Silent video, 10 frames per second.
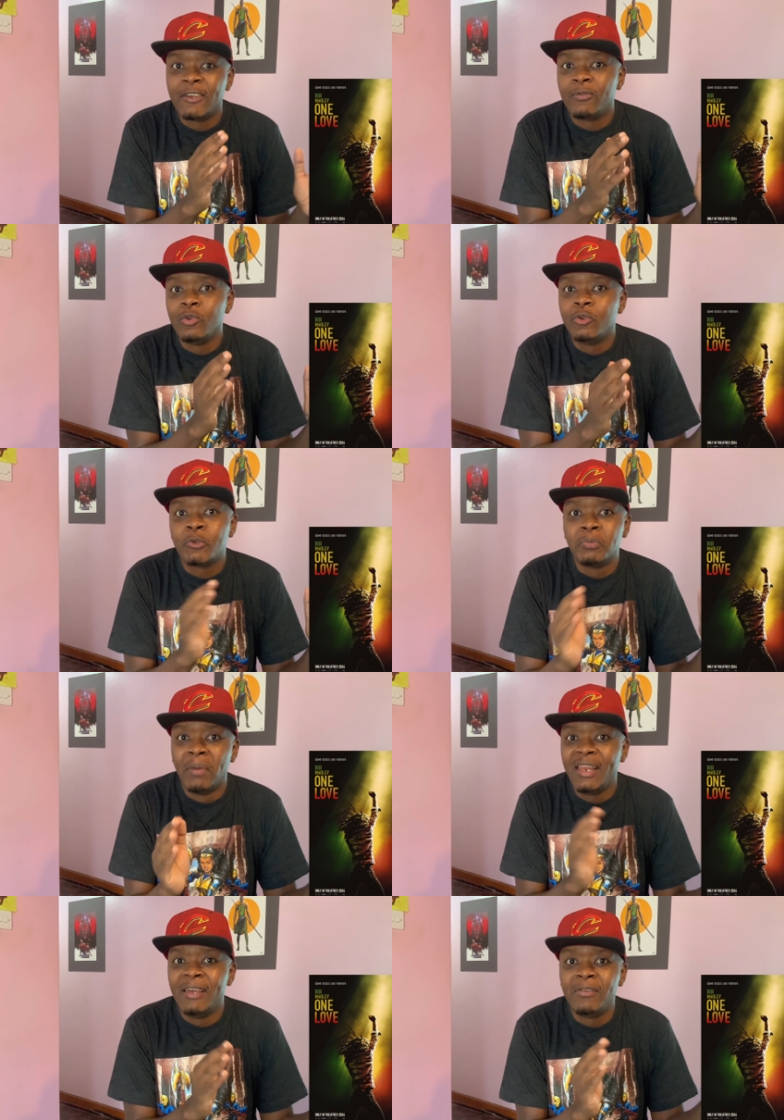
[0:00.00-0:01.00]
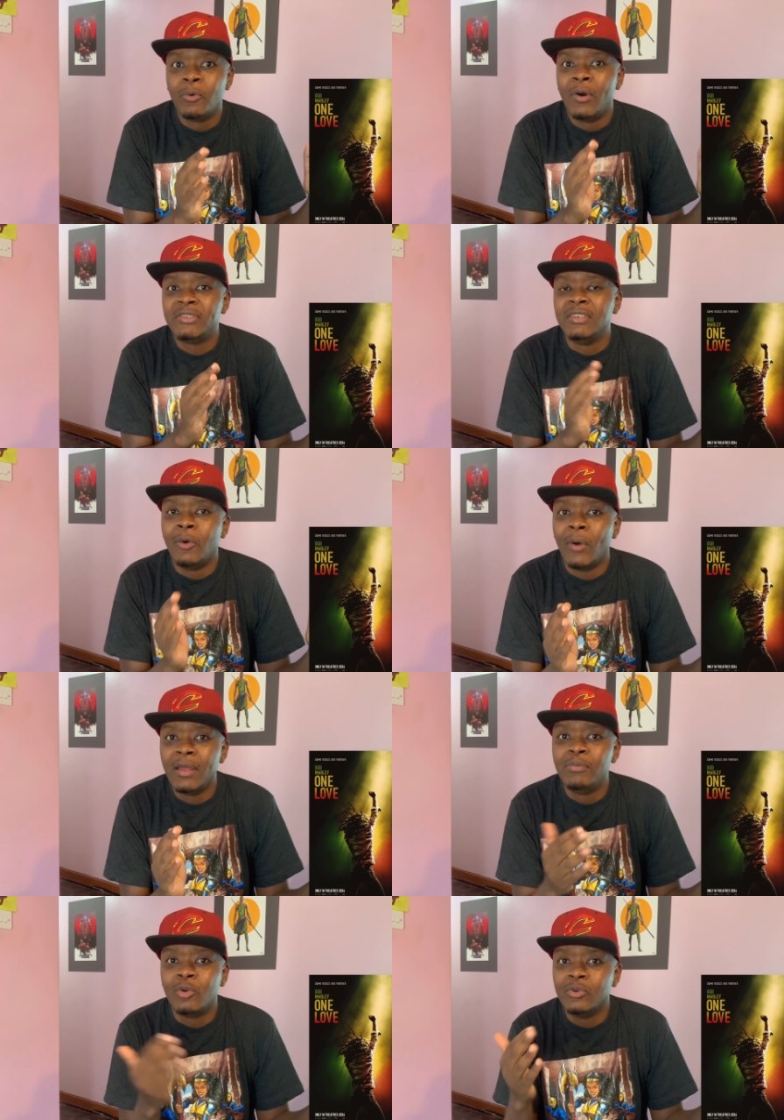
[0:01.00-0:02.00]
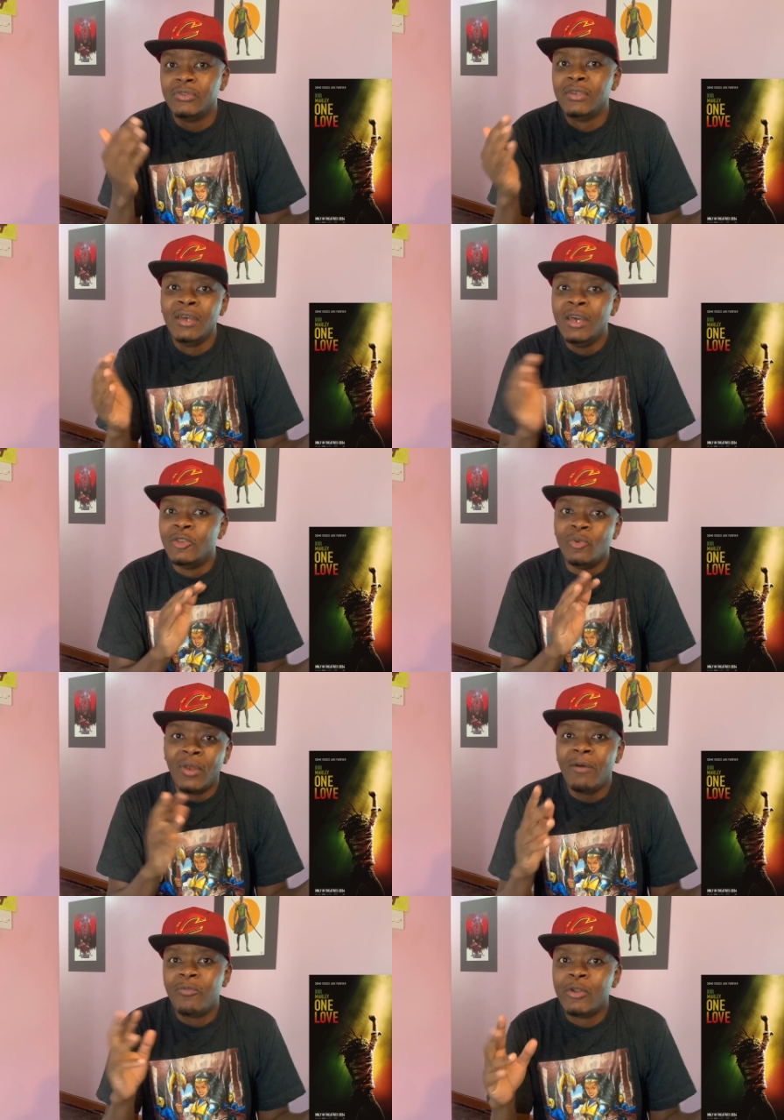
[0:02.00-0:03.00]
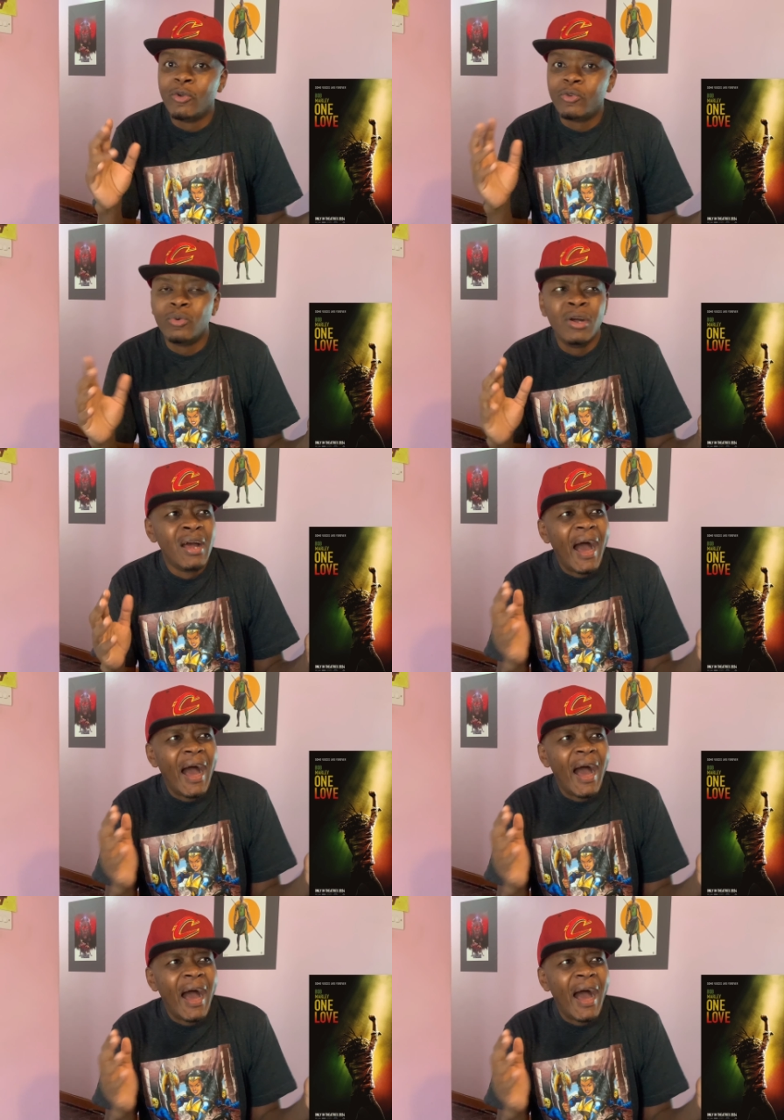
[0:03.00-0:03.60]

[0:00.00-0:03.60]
and for you to smile every once in a while because you love one or two.